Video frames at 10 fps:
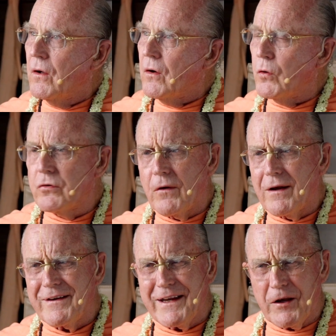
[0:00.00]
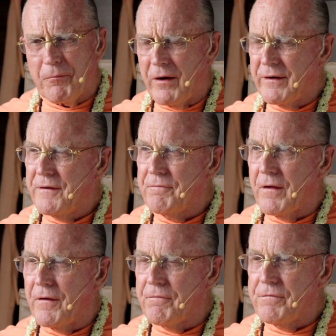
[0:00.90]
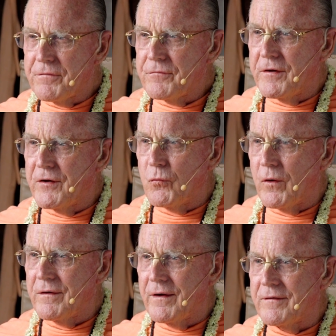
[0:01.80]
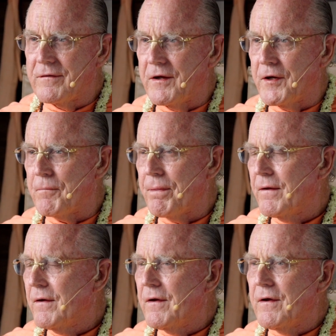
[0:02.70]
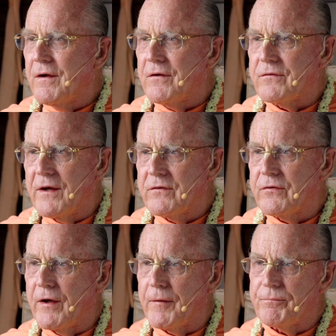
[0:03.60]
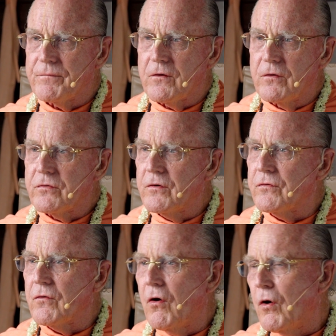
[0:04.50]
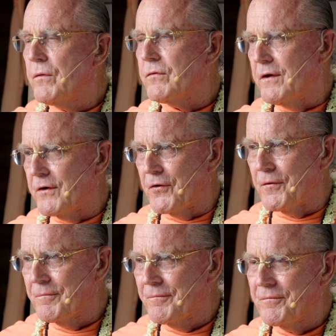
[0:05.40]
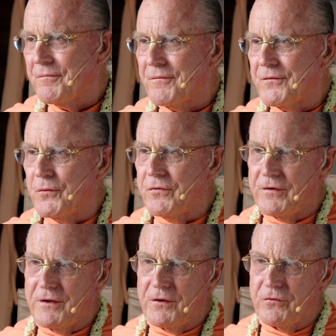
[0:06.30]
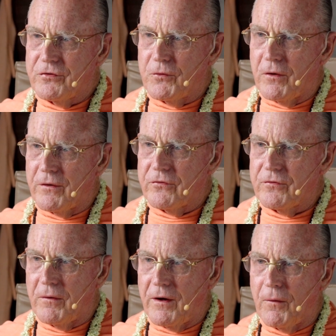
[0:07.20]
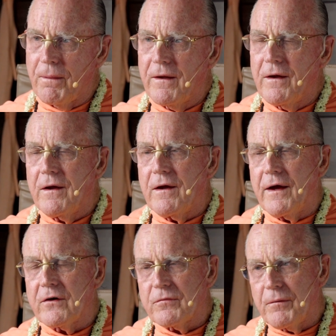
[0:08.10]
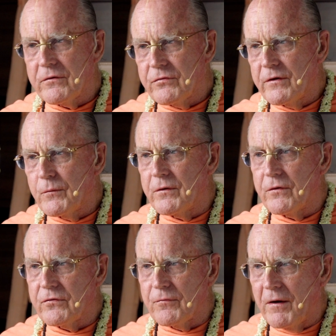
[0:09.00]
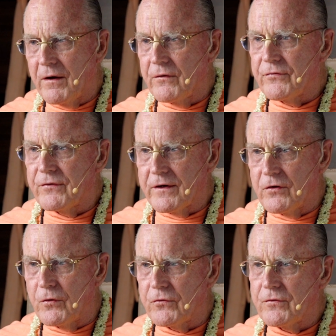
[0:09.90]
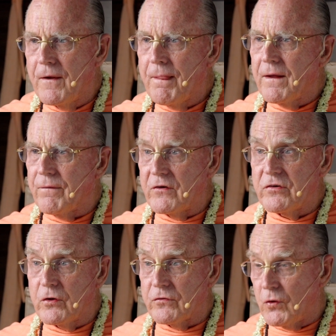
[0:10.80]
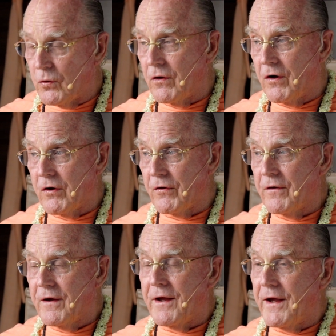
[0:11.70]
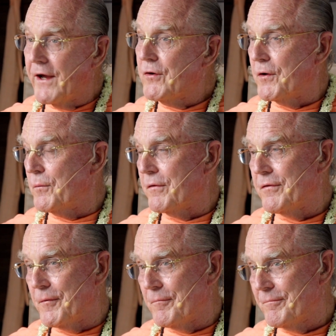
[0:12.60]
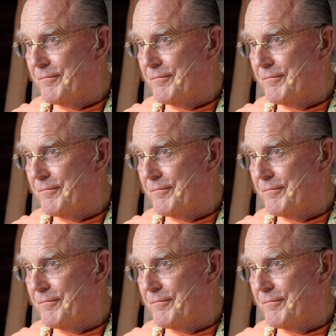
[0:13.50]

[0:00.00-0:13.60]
Ujjwala Nilamani 15.119 states that Krishna is always eager to see Sri Radha's smile, especially when her smile signals that she is no longer angry with him.